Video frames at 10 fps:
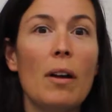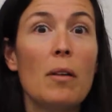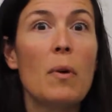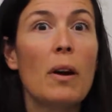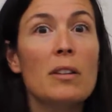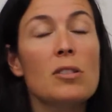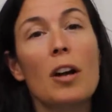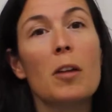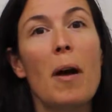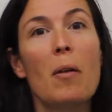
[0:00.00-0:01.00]
right, we're going to
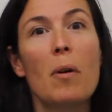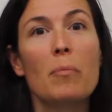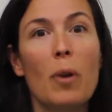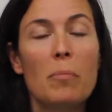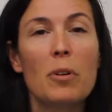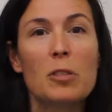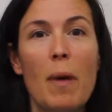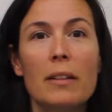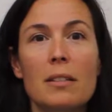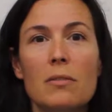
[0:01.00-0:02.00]
talk about 1 point
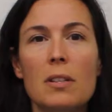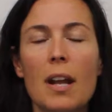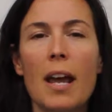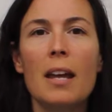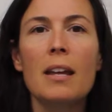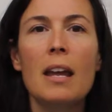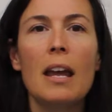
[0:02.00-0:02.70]
perspective today,